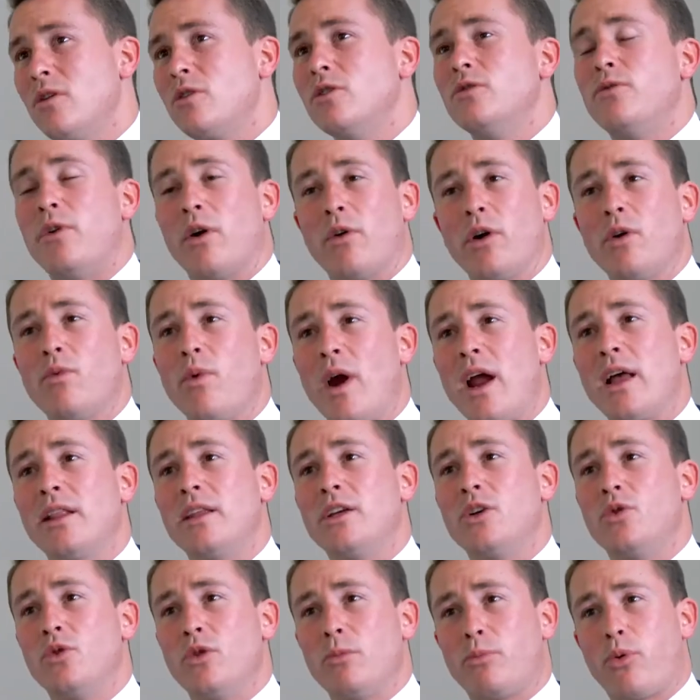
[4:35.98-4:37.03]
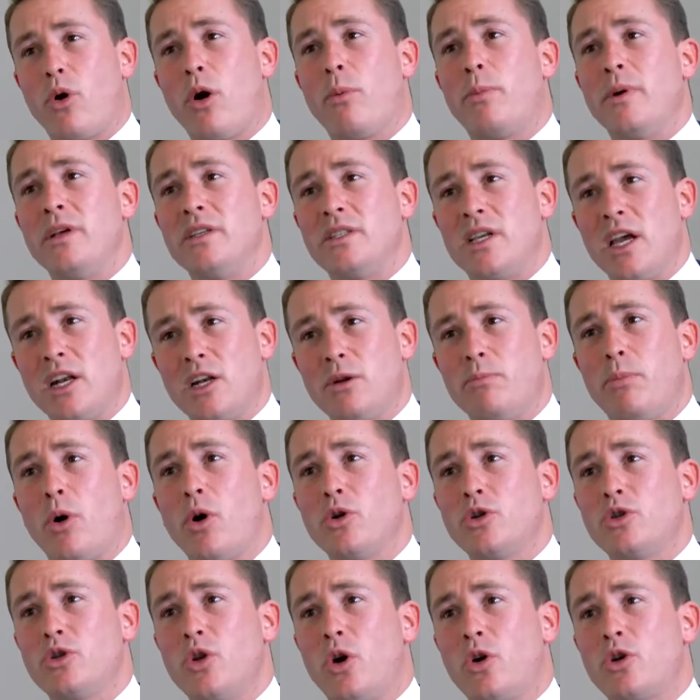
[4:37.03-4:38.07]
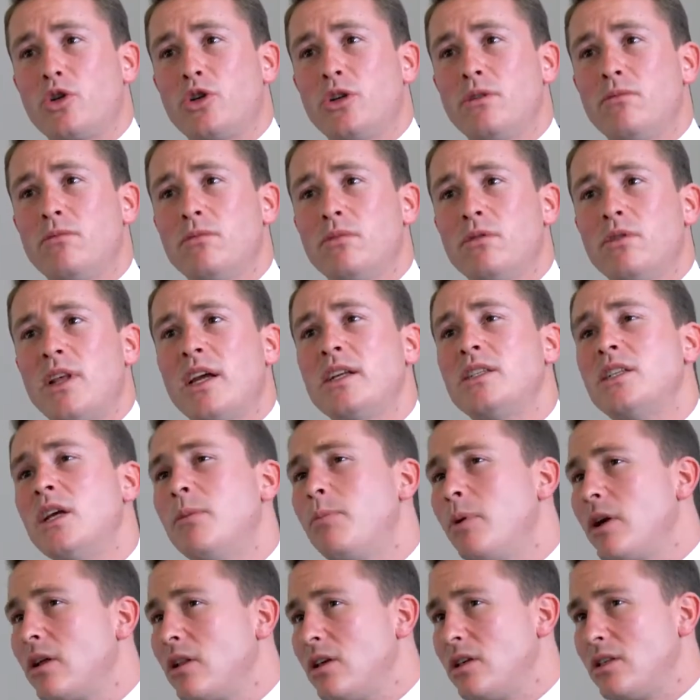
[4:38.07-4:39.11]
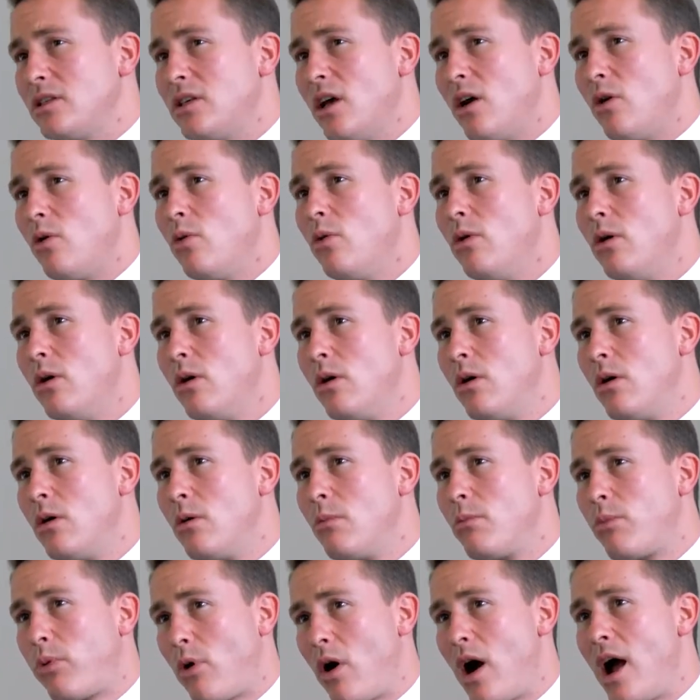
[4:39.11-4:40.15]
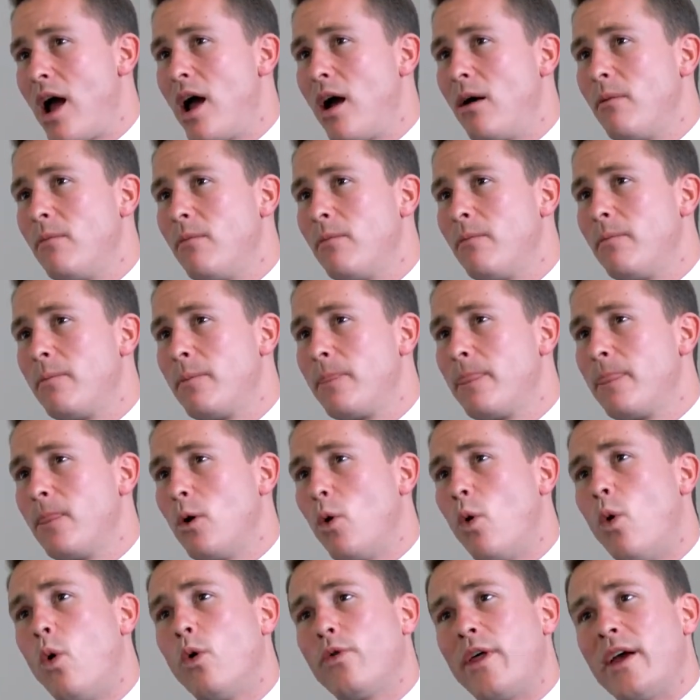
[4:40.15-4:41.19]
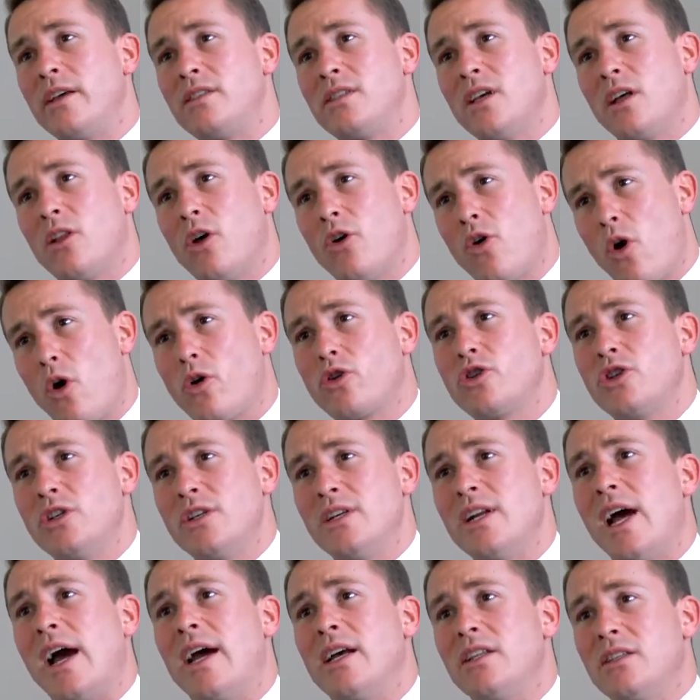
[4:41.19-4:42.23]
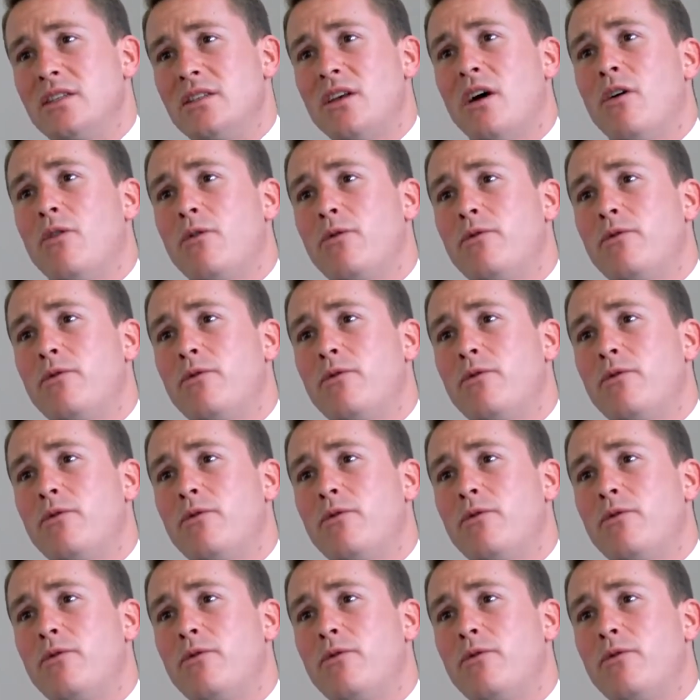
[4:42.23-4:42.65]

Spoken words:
very rarely do the properties get to post-auction. They typically sell prior or they sell on auction day itself.